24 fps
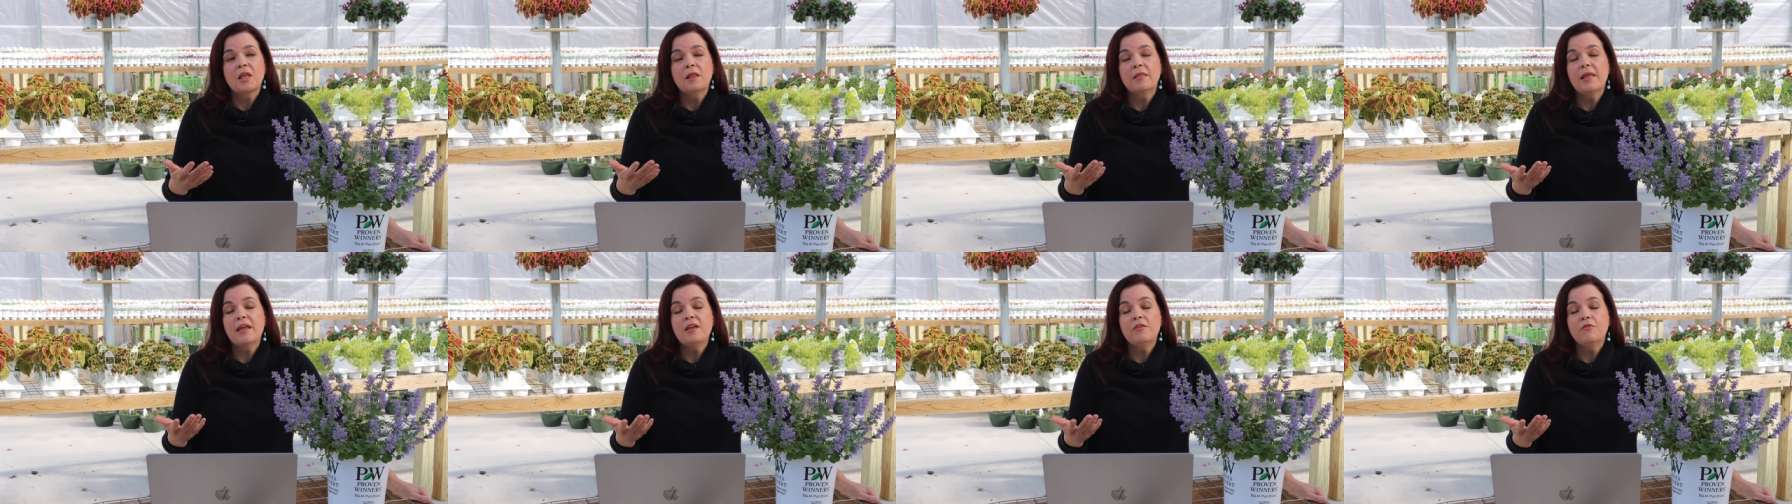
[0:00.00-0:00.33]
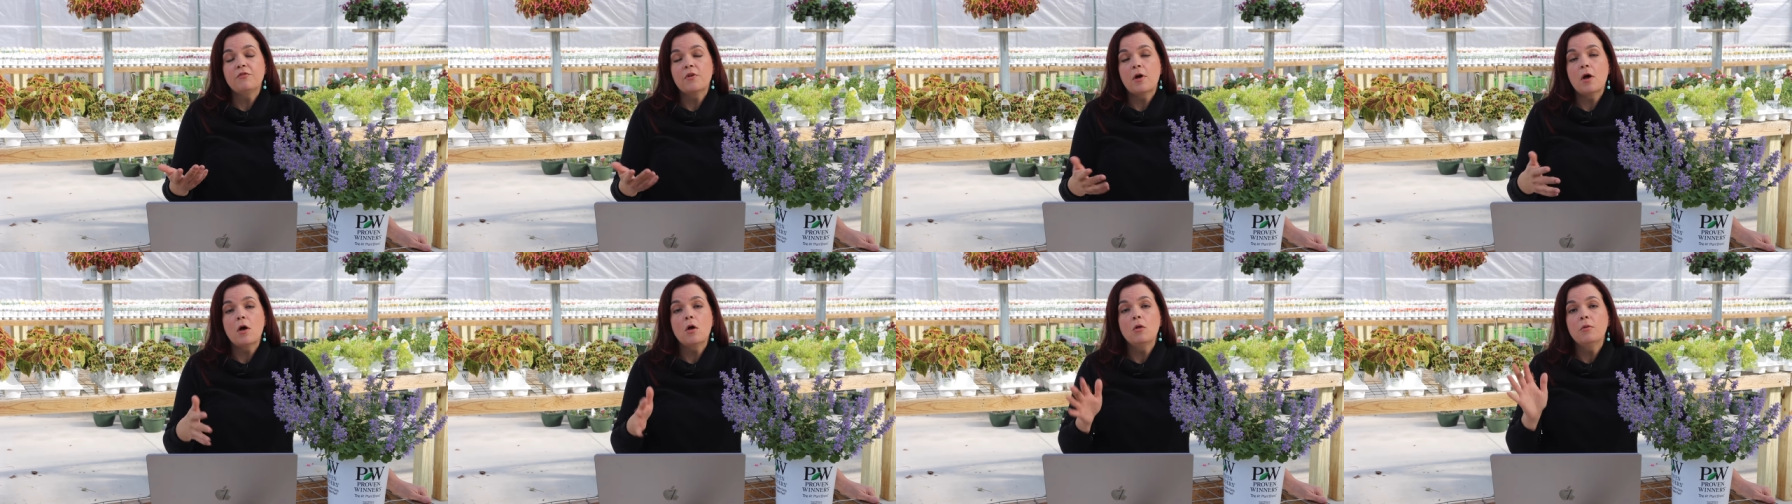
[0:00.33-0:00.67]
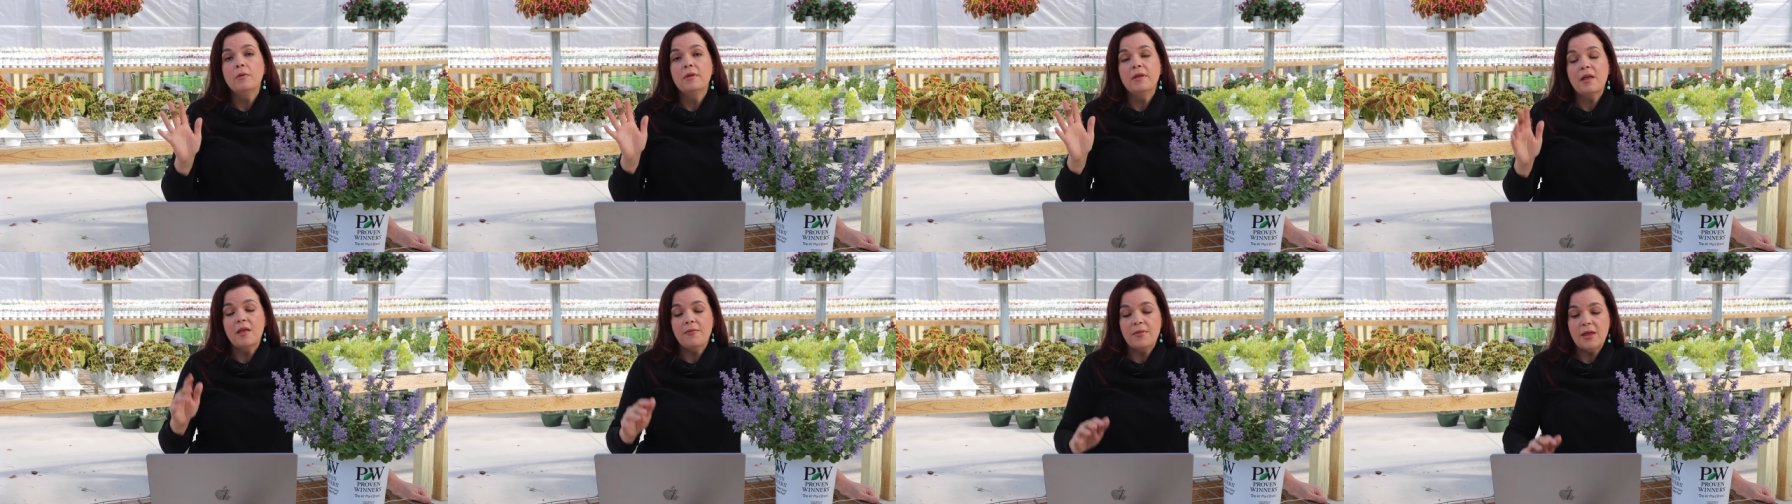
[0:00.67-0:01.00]
late
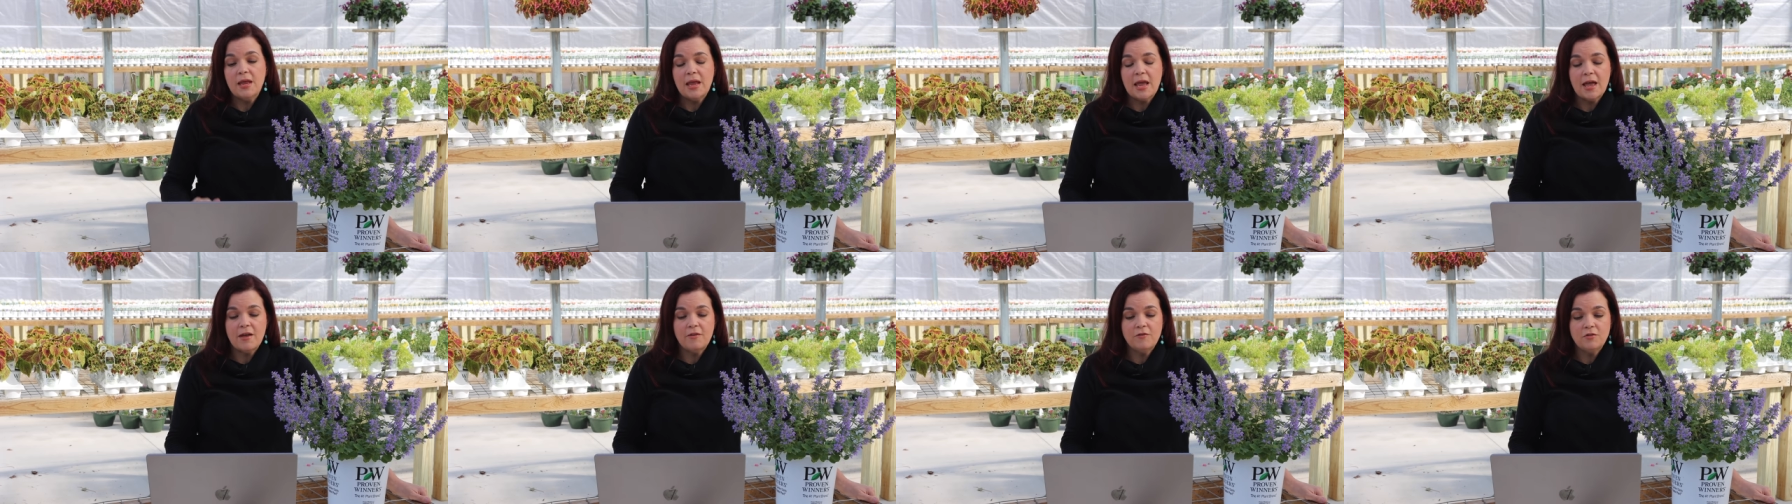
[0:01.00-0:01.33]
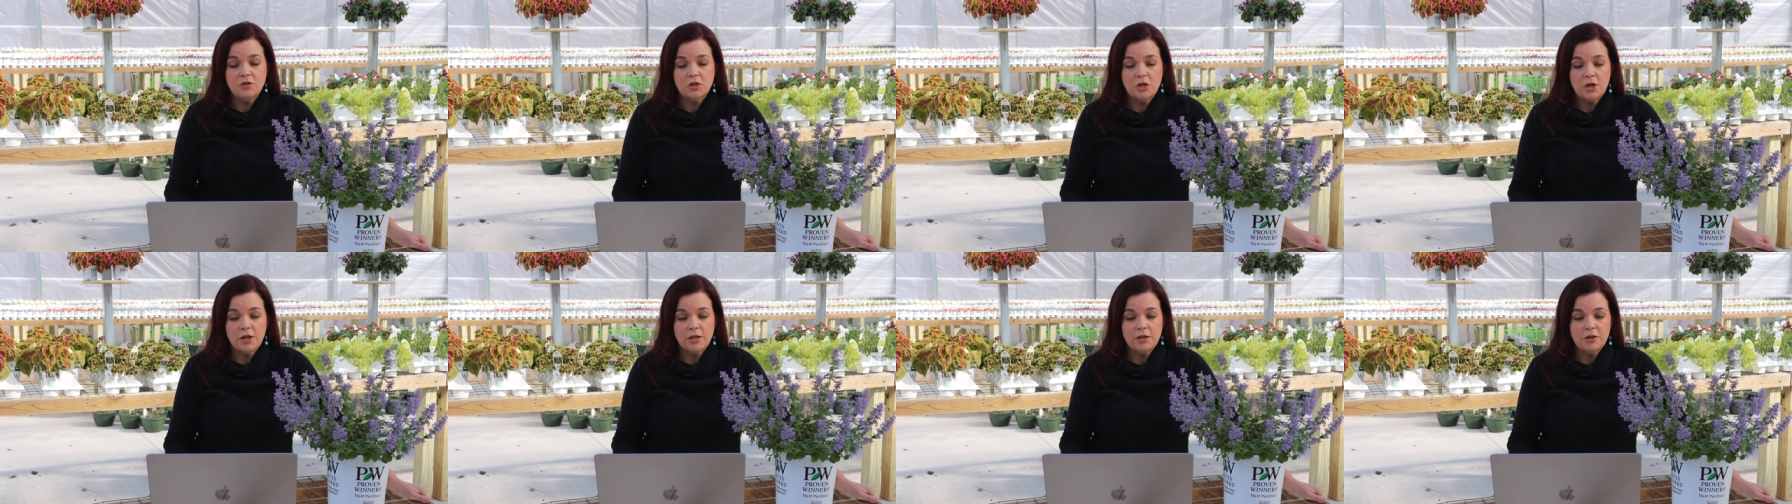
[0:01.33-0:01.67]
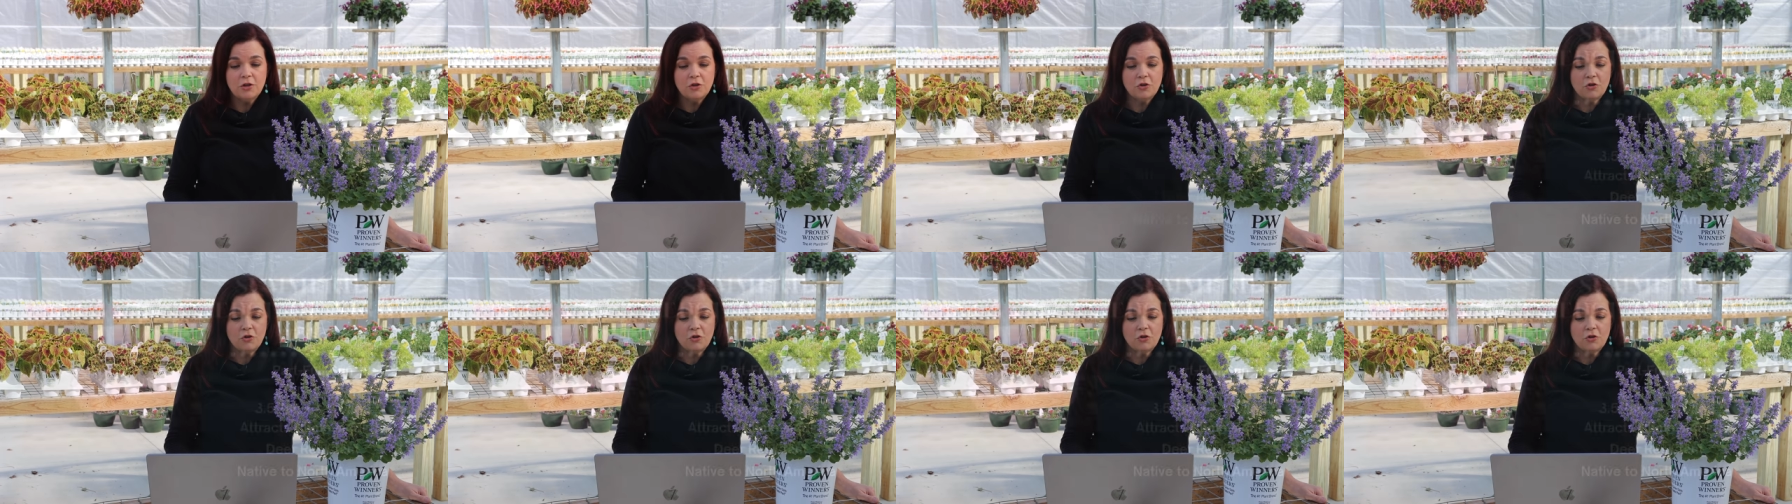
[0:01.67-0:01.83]
fall and they have done